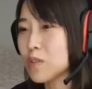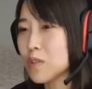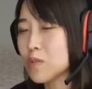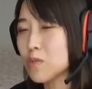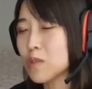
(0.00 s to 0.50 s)

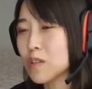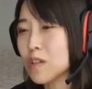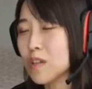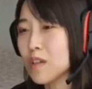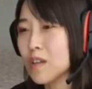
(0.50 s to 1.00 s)

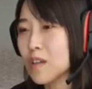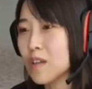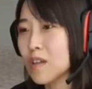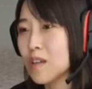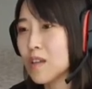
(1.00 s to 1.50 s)

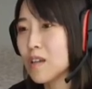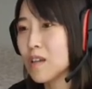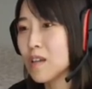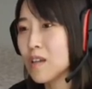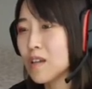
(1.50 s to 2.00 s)

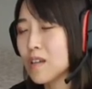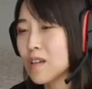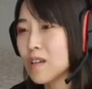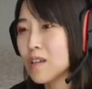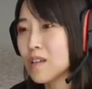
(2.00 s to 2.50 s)

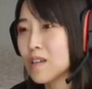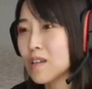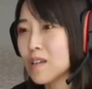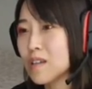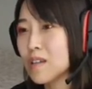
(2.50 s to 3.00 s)

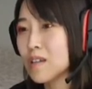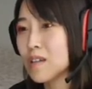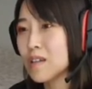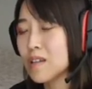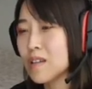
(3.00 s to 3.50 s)

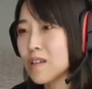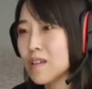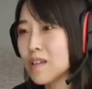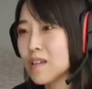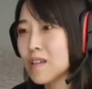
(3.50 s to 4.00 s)

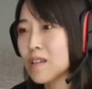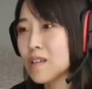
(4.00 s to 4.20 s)
(silent)